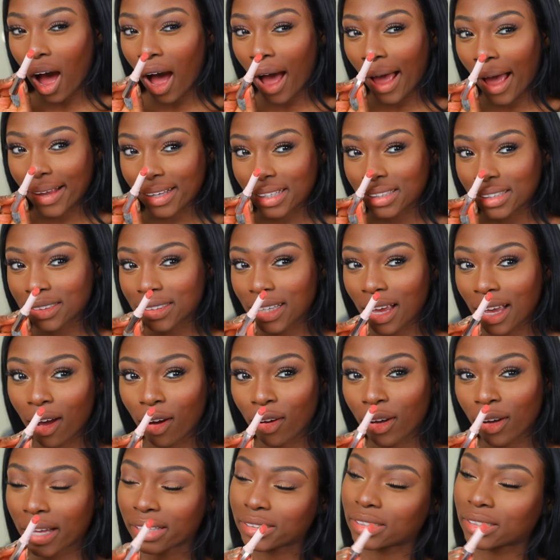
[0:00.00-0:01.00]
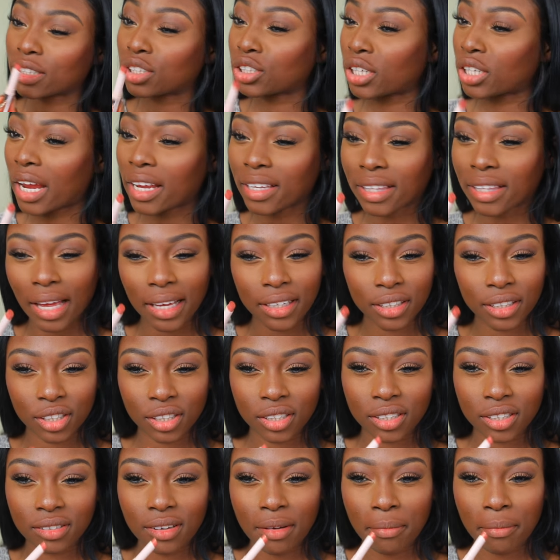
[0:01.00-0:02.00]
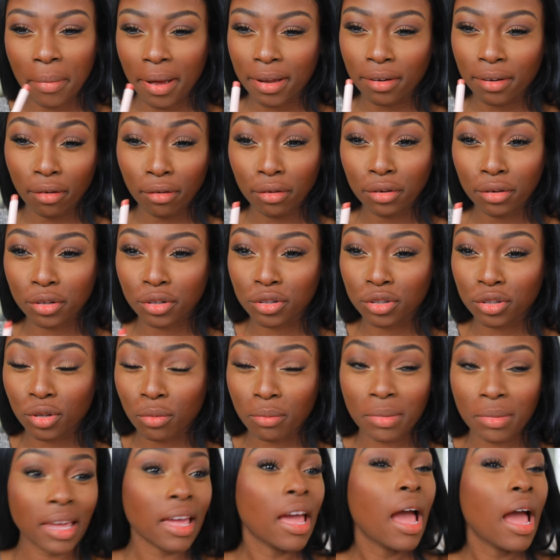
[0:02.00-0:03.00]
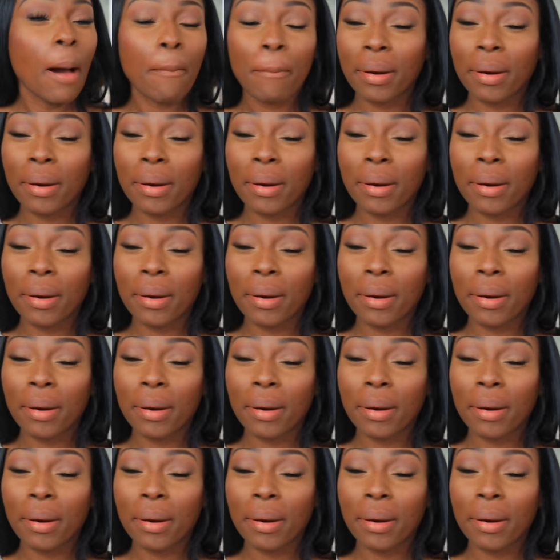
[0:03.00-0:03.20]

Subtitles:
I can tell it's a shade that just might not look good on me.